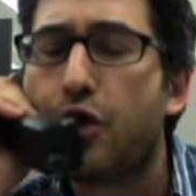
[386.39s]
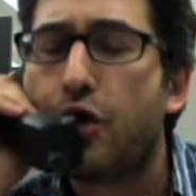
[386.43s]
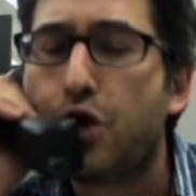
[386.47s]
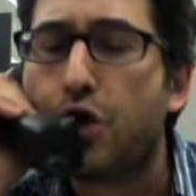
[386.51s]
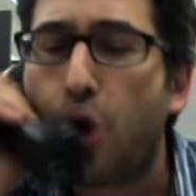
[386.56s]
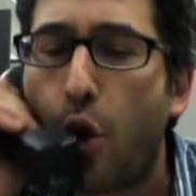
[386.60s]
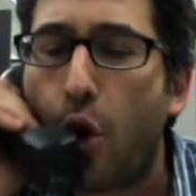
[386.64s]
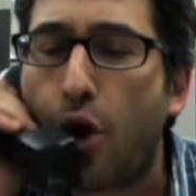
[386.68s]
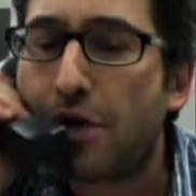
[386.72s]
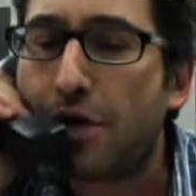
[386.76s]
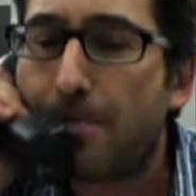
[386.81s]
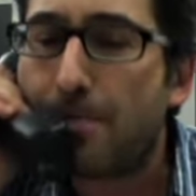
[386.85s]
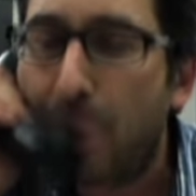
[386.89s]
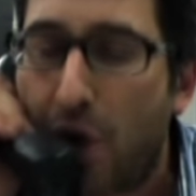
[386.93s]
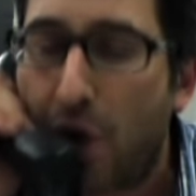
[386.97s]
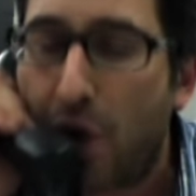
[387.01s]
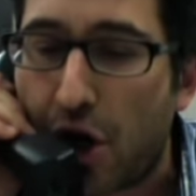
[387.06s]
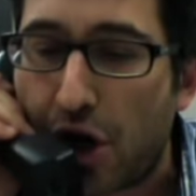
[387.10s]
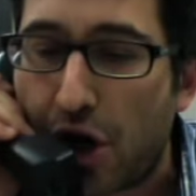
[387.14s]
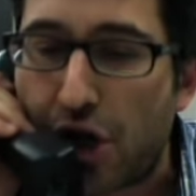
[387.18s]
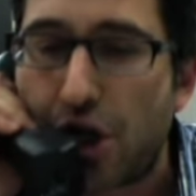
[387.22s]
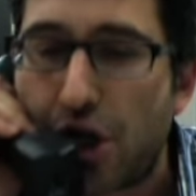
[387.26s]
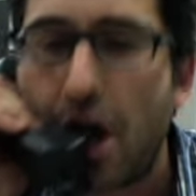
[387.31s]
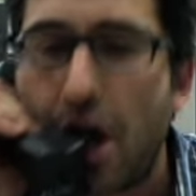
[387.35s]
George
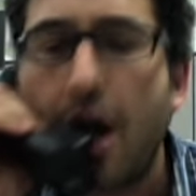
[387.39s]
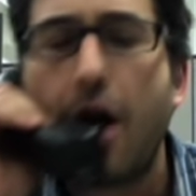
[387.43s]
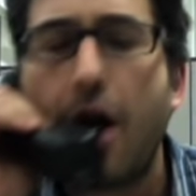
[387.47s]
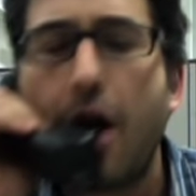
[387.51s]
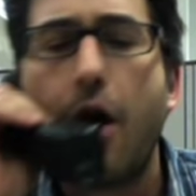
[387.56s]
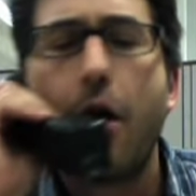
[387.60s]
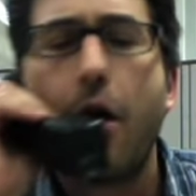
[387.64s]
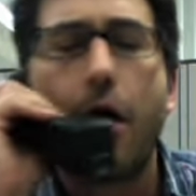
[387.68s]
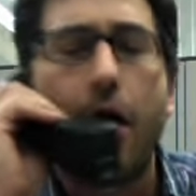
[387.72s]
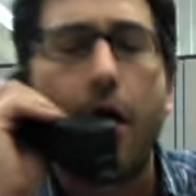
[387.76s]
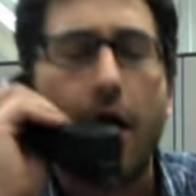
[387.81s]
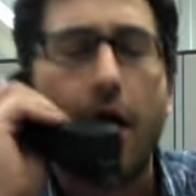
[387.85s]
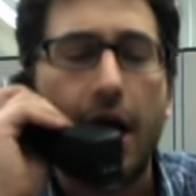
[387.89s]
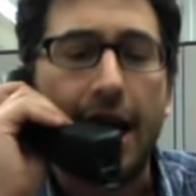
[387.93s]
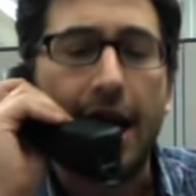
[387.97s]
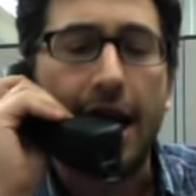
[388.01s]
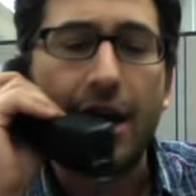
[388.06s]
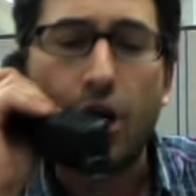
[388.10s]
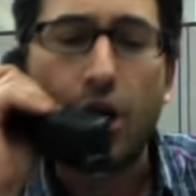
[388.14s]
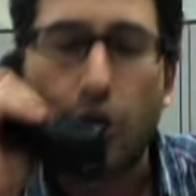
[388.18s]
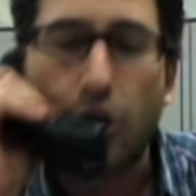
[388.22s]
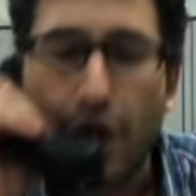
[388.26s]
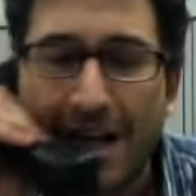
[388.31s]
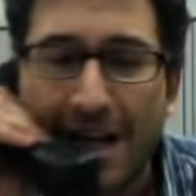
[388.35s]
Bush
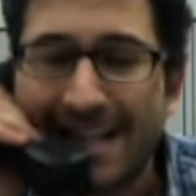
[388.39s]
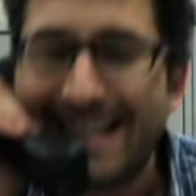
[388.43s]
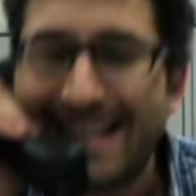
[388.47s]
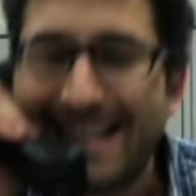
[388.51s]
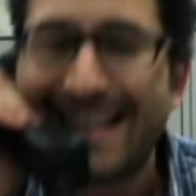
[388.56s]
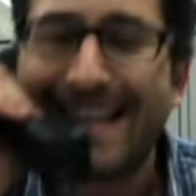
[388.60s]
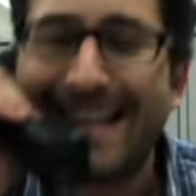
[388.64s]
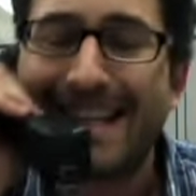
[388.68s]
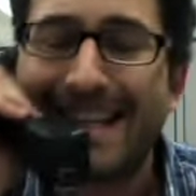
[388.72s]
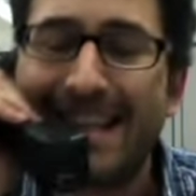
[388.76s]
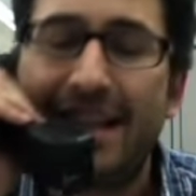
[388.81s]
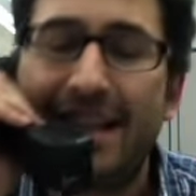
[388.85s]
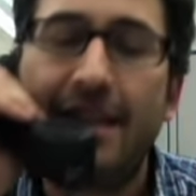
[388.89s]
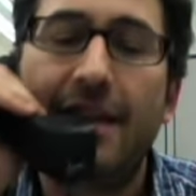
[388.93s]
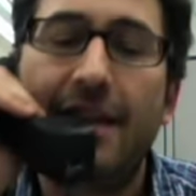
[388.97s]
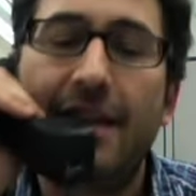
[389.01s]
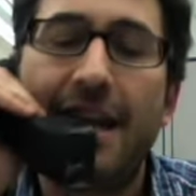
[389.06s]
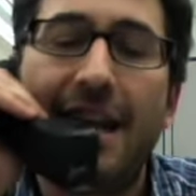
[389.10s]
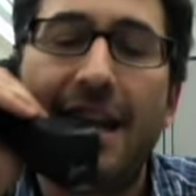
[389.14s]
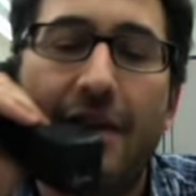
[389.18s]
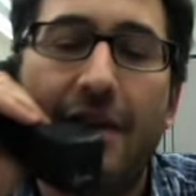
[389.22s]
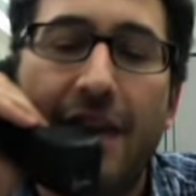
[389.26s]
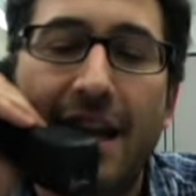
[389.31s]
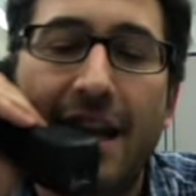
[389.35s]
increased
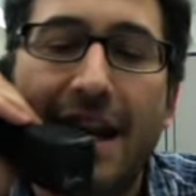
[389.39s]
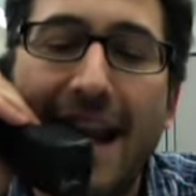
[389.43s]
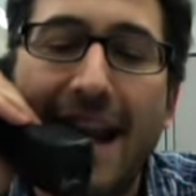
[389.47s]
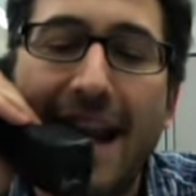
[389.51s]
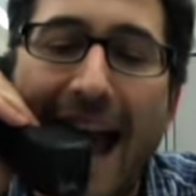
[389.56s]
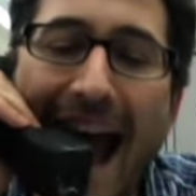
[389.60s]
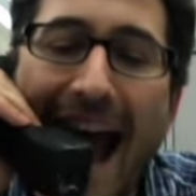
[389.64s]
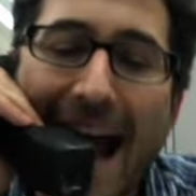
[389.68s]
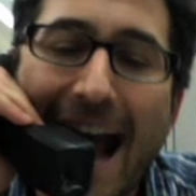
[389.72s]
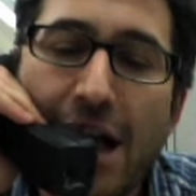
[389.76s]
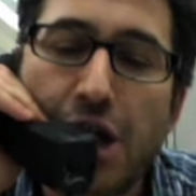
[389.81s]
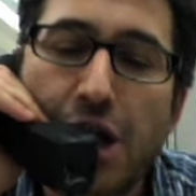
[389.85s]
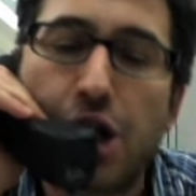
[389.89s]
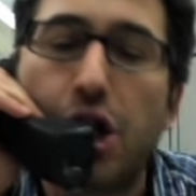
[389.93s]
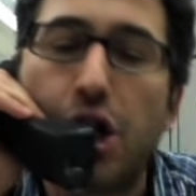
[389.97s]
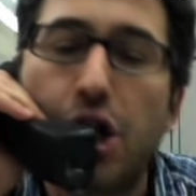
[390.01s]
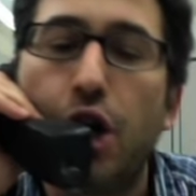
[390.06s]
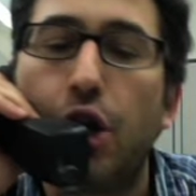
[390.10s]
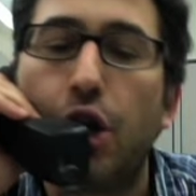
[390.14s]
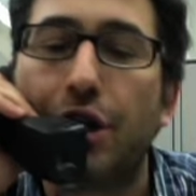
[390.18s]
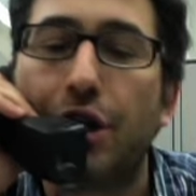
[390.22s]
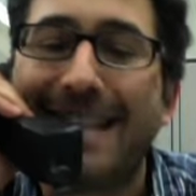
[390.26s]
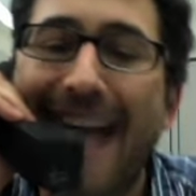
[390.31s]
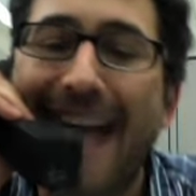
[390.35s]
the
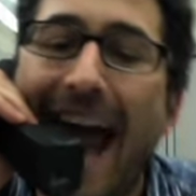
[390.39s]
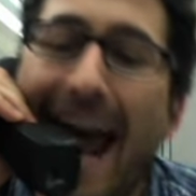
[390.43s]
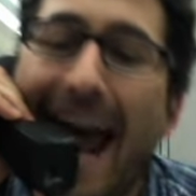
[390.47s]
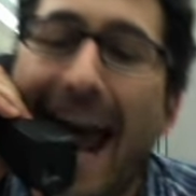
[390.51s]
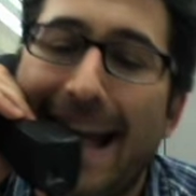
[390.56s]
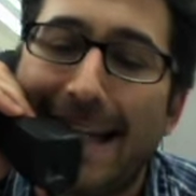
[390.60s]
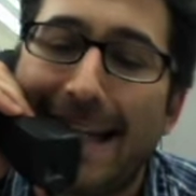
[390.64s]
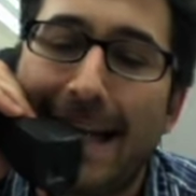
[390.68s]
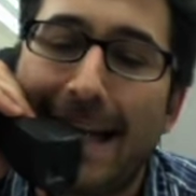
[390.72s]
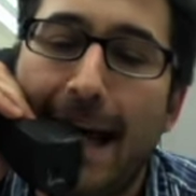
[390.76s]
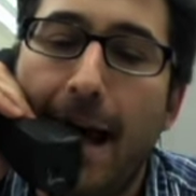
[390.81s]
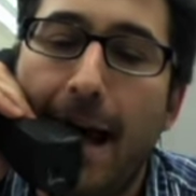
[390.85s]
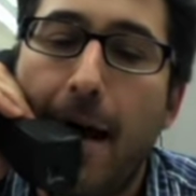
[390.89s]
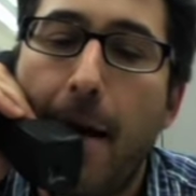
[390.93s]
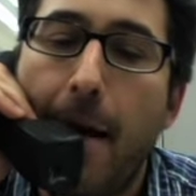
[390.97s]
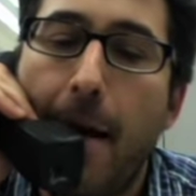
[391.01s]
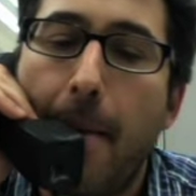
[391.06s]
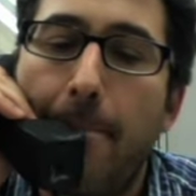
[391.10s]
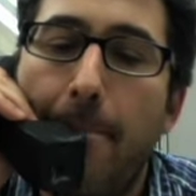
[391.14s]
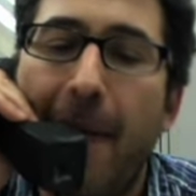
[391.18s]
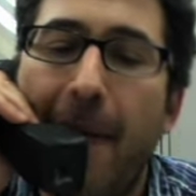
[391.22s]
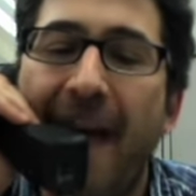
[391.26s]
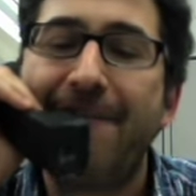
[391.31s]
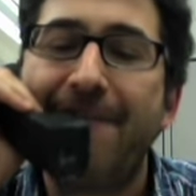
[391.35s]
national debt
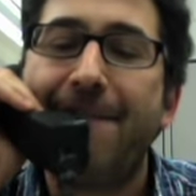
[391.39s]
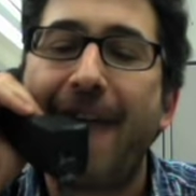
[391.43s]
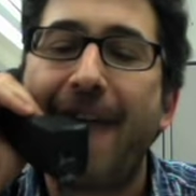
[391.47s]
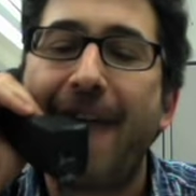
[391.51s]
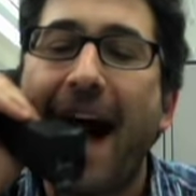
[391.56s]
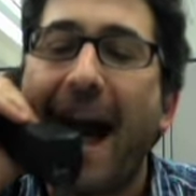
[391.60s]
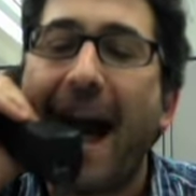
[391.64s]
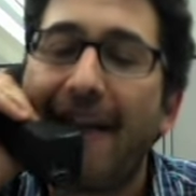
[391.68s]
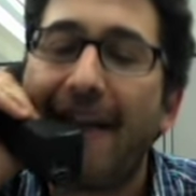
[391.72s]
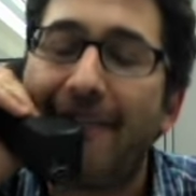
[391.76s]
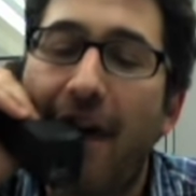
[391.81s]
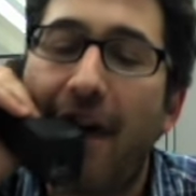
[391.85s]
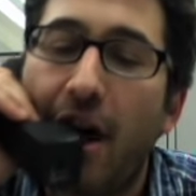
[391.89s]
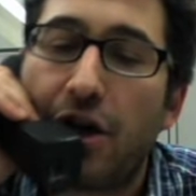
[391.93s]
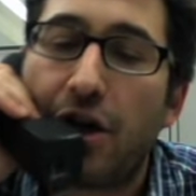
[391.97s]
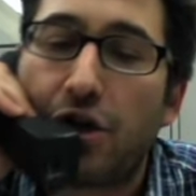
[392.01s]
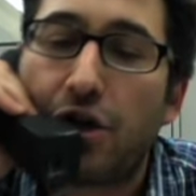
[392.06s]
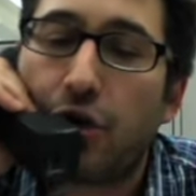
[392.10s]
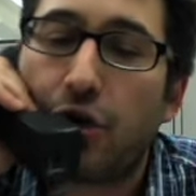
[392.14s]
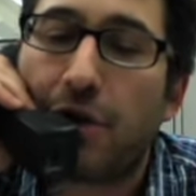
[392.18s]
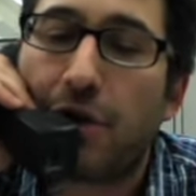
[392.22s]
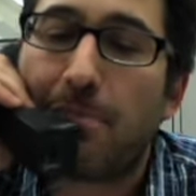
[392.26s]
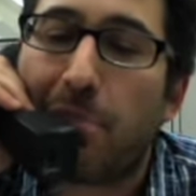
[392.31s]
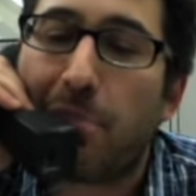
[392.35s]
by
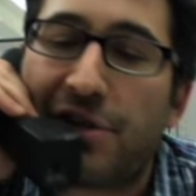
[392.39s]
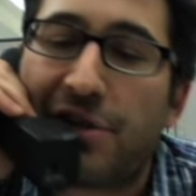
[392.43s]
500%.